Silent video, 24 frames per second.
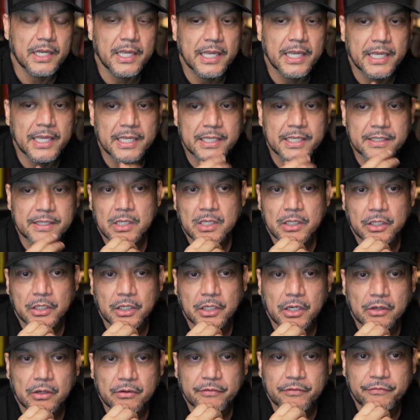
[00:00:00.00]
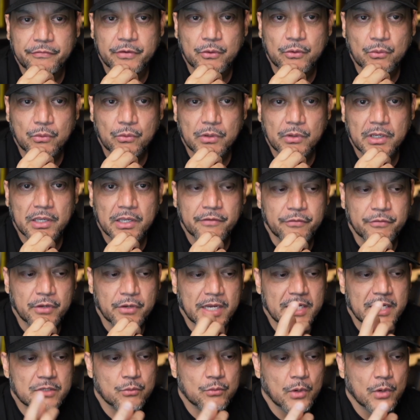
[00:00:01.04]
And if you
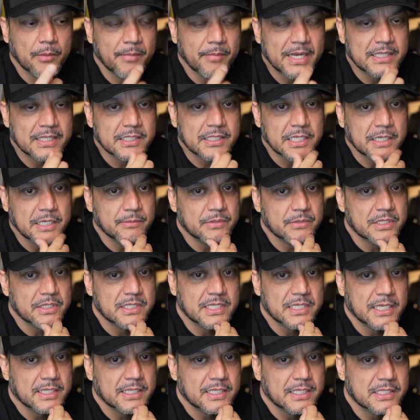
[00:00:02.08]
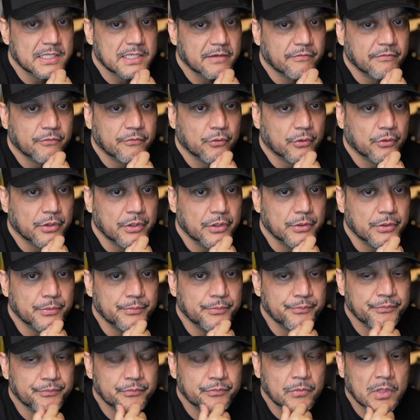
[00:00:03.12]
guys want my team to set this up for you,
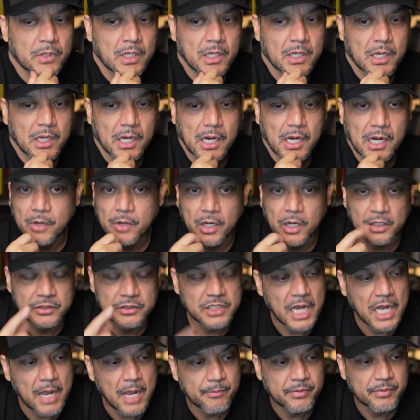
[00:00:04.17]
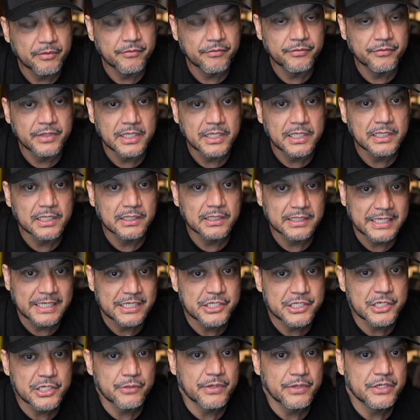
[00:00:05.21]
on top of the lead
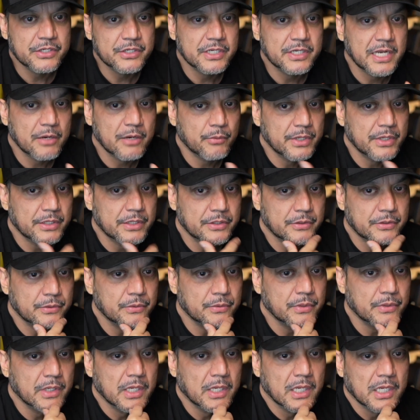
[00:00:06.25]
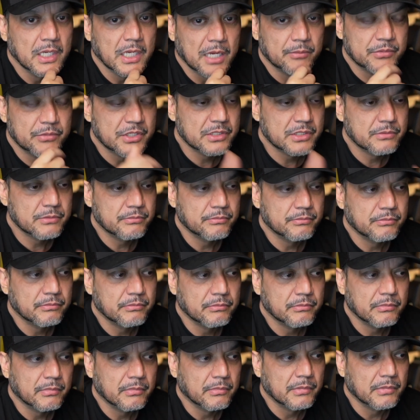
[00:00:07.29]
generation that we do, just
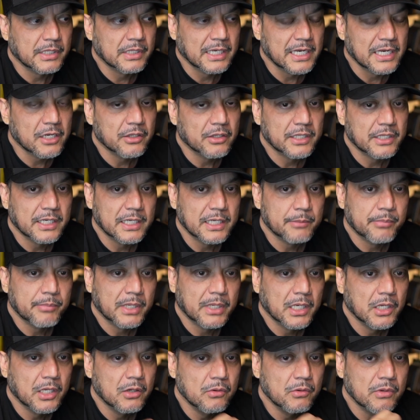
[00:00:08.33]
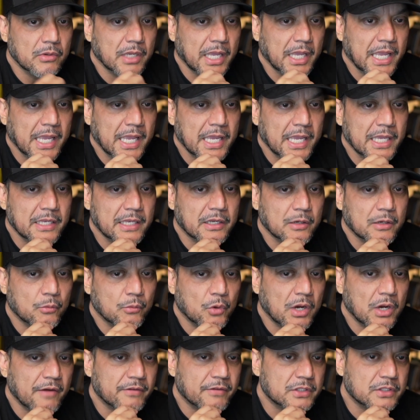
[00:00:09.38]
click on the link below and we'll
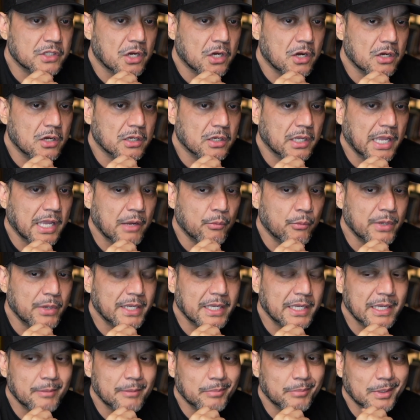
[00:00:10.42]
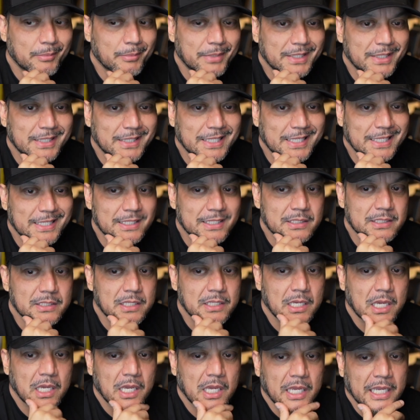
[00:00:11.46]
have a talk, and we can implement these
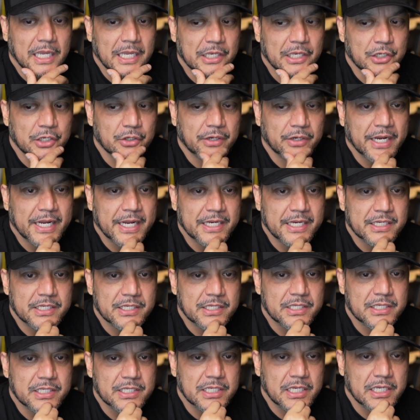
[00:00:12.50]
in your agency